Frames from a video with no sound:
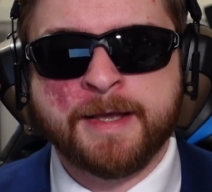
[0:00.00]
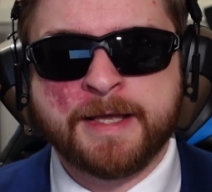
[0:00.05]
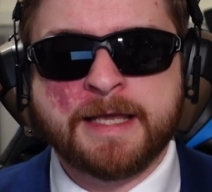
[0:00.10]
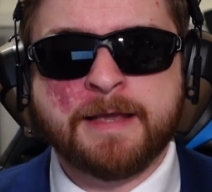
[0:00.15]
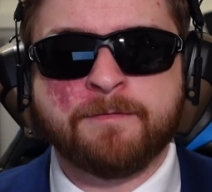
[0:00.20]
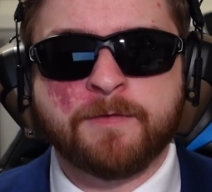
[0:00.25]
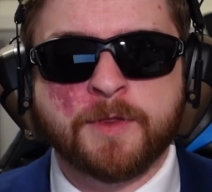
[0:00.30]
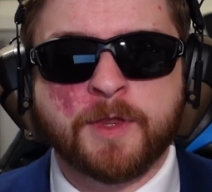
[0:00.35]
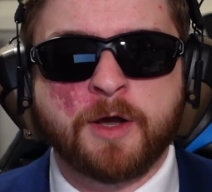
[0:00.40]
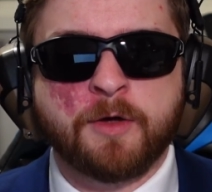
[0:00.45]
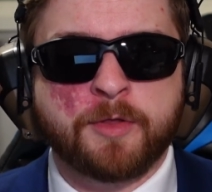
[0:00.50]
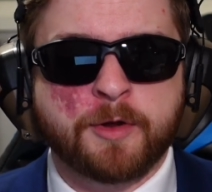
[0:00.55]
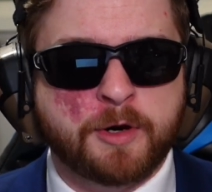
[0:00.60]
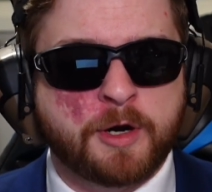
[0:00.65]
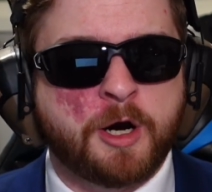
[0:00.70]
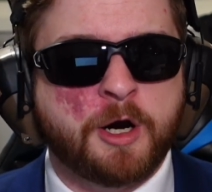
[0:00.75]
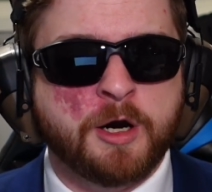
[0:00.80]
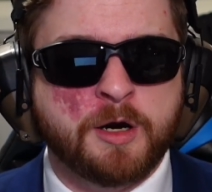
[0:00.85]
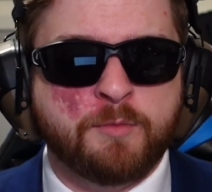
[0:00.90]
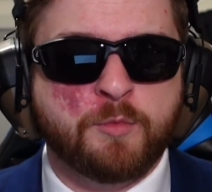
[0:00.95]
Even though
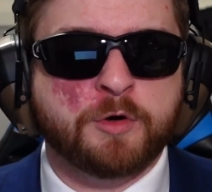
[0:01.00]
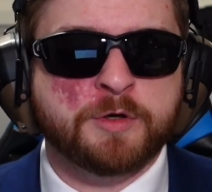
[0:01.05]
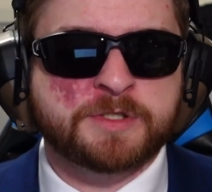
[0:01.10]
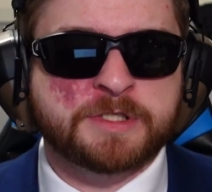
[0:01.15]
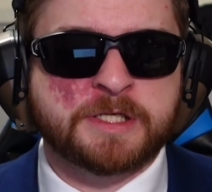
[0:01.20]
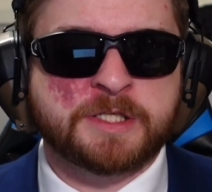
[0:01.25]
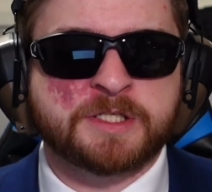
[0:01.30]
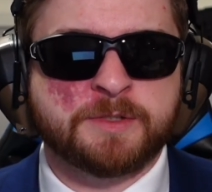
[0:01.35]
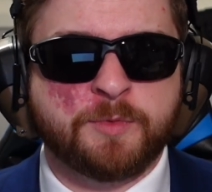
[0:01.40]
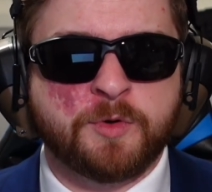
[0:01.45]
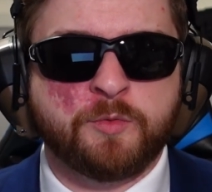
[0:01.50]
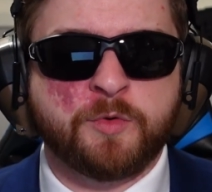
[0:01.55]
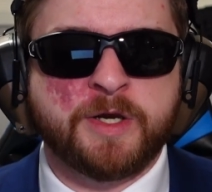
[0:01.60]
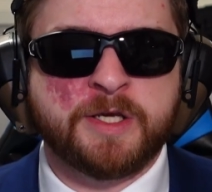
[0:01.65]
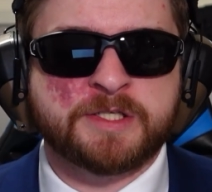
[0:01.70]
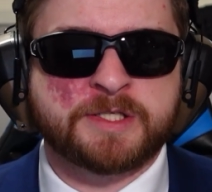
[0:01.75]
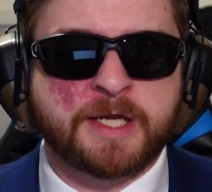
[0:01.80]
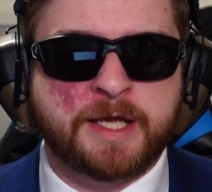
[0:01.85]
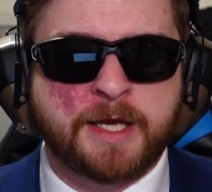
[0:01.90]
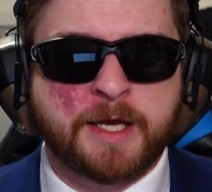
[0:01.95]
there are more sensible
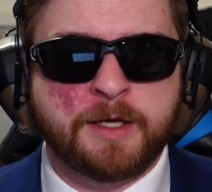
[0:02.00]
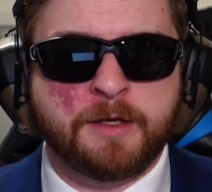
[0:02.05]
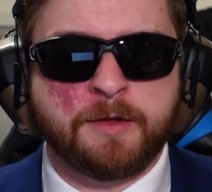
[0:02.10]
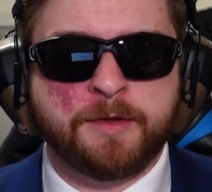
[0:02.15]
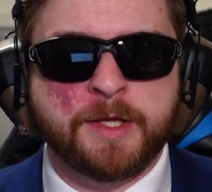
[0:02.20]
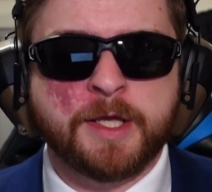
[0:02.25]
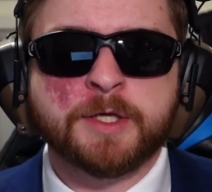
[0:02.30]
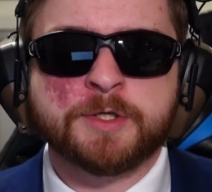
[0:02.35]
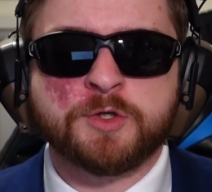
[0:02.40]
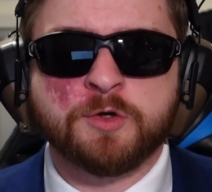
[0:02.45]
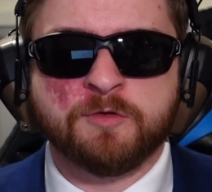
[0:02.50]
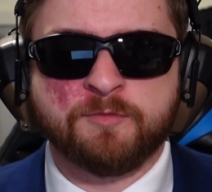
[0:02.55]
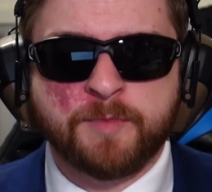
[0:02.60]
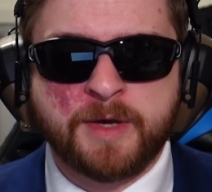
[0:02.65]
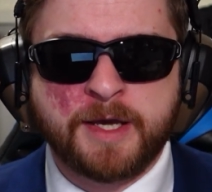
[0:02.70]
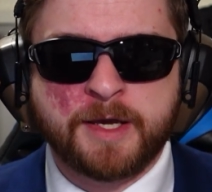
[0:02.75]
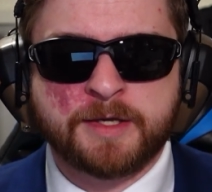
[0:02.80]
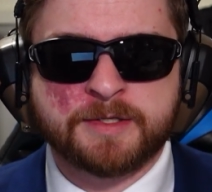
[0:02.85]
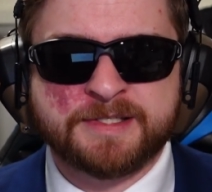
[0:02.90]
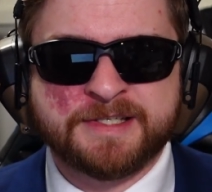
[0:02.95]
ways to handle the issue of
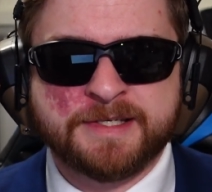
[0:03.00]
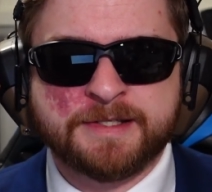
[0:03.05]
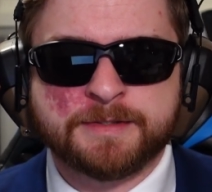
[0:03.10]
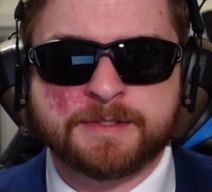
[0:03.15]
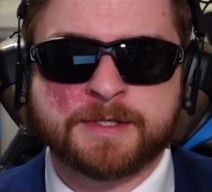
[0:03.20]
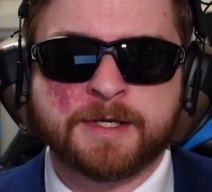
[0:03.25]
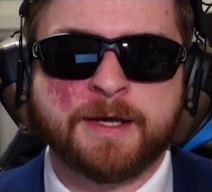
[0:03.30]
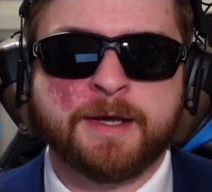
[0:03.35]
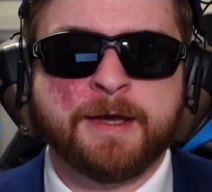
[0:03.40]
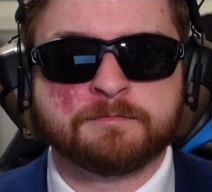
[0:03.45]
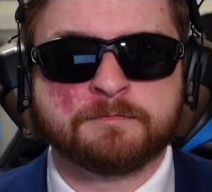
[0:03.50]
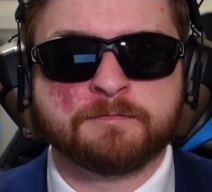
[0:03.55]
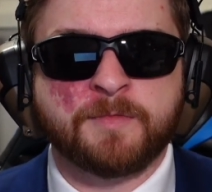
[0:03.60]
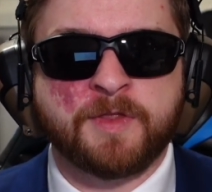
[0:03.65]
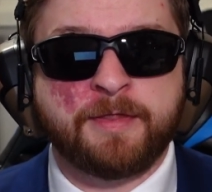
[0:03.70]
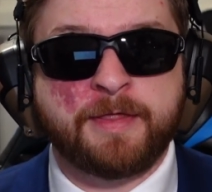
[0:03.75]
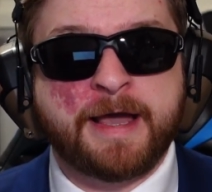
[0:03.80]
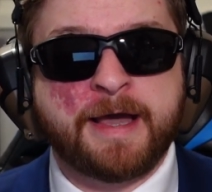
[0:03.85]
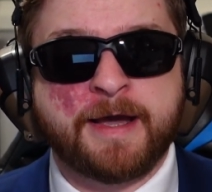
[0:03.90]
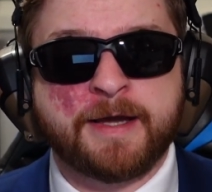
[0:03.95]
magazines,
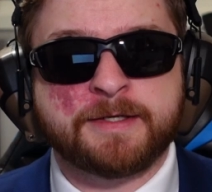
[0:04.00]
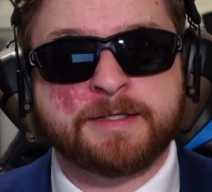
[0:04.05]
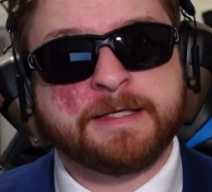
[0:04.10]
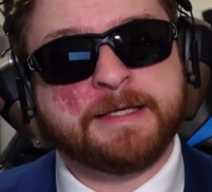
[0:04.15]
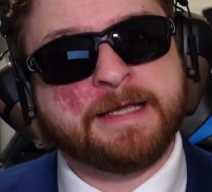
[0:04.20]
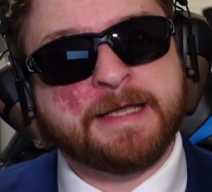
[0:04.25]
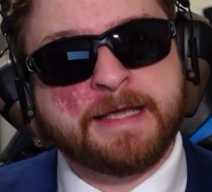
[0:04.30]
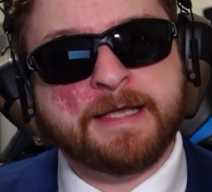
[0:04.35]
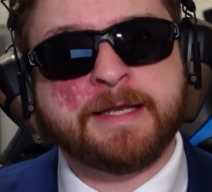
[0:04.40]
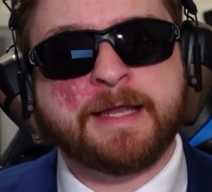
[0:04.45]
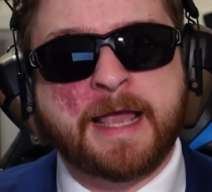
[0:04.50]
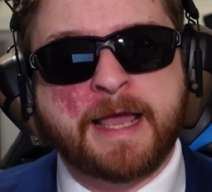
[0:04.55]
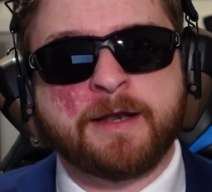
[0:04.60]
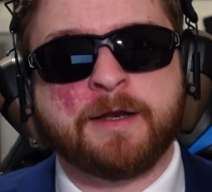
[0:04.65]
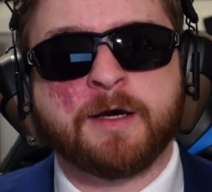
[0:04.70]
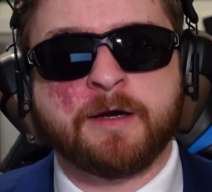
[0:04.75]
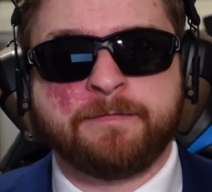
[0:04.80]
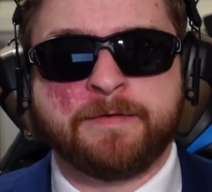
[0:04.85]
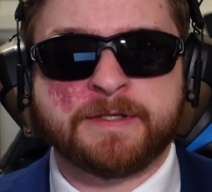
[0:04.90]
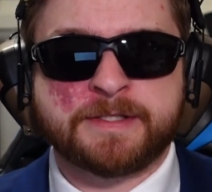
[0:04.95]
that, in
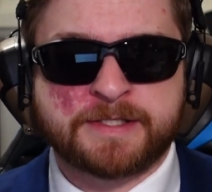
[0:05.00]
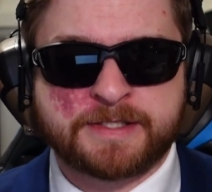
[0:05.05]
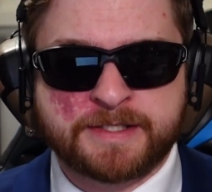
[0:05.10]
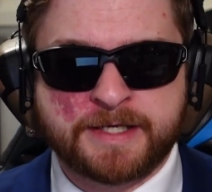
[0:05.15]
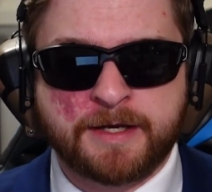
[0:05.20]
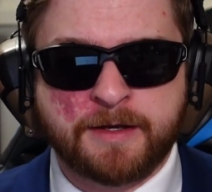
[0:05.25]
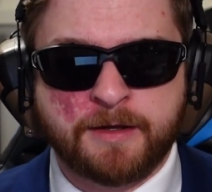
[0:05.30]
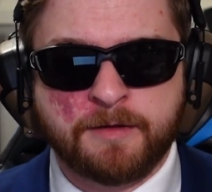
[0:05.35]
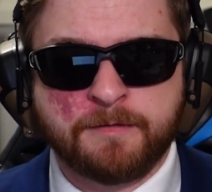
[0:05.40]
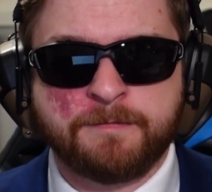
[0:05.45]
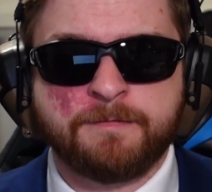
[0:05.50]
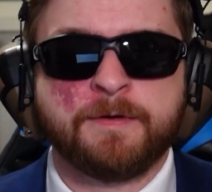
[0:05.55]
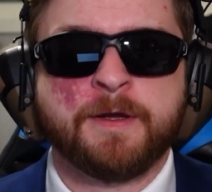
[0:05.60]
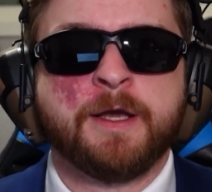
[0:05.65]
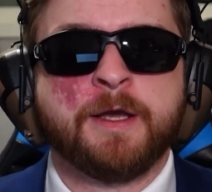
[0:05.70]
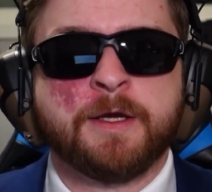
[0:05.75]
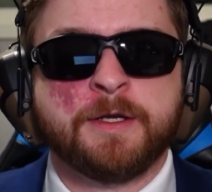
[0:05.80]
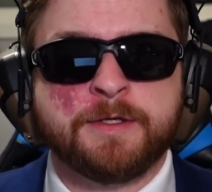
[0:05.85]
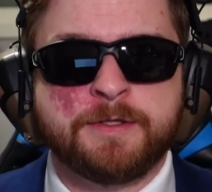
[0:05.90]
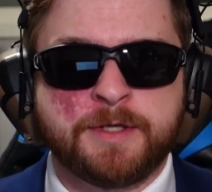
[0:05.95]
and of itself,
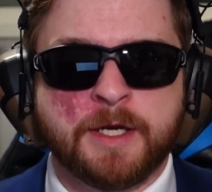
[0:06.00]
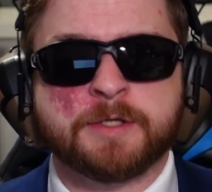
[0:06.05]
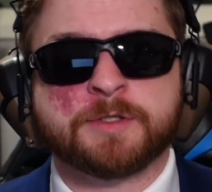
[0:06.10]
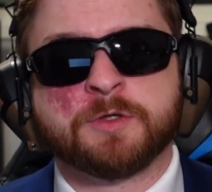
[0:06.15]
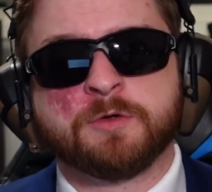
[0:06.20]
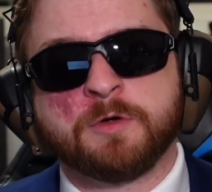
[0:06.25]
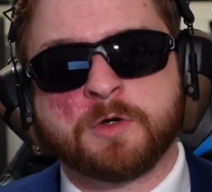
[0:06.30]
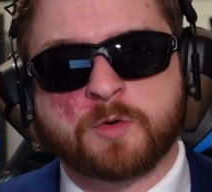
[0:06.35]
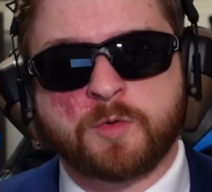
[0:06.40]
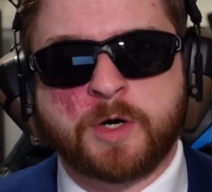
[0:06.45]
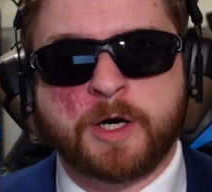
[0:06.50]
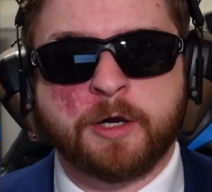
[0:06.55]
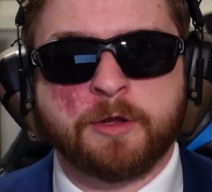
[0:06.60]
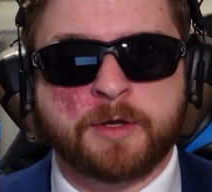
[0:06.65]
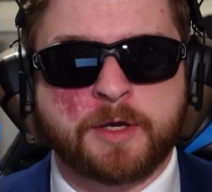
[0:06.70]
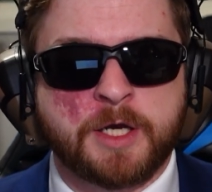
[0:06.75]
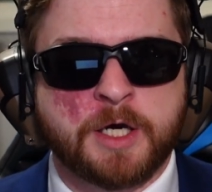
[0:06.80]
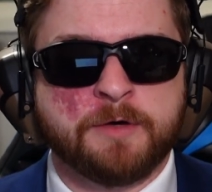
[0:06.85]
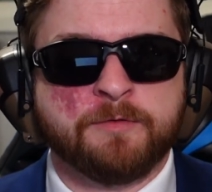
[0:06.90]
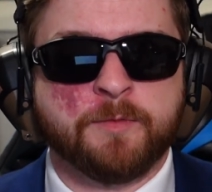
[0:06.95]
doesn't require the
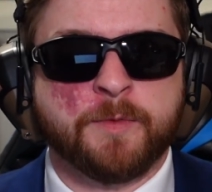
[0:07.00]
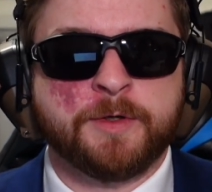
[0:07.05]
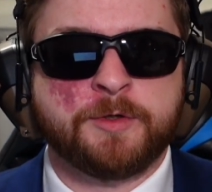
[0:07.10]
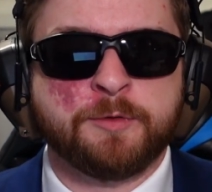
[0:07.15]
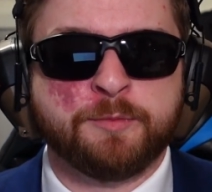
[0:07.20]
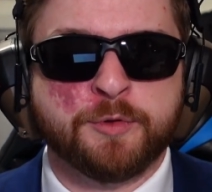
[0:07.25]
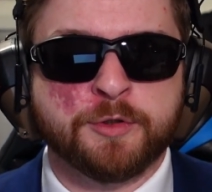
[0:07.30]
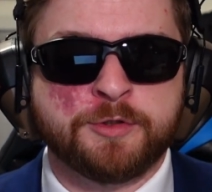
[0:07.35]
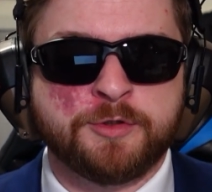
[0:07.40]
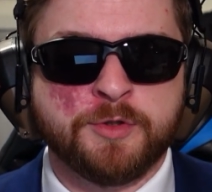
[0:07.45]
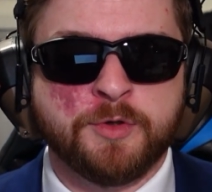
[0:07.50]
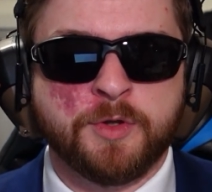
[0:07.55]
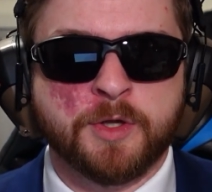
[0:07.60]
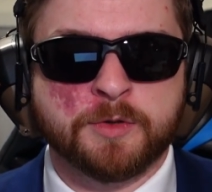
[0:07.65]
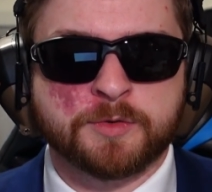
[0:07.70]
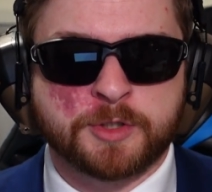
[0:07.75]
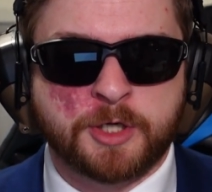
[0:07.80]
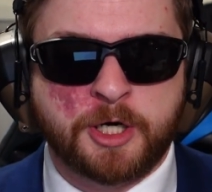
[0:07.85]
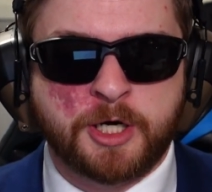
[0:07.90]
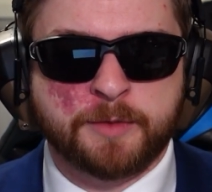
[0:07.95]
government to pursue
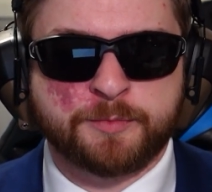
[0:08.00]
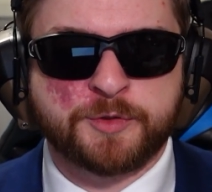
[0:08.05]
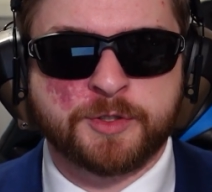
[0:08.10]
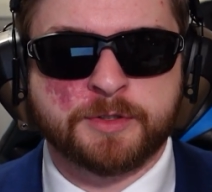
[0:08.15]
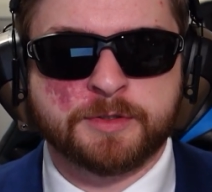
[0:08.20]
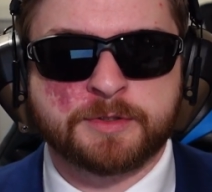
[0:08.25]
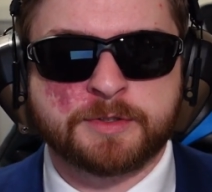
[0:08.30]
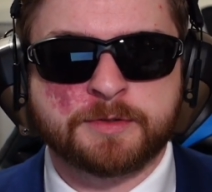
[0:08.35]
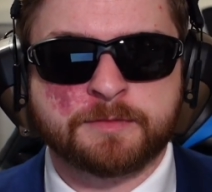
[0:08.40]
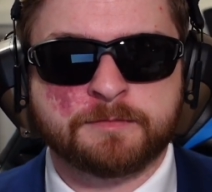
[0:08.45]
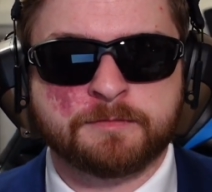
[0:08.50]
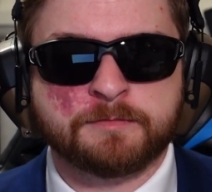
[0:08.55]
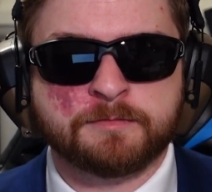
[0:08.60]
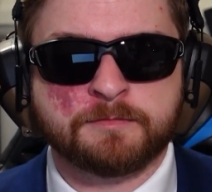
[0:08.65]
those options.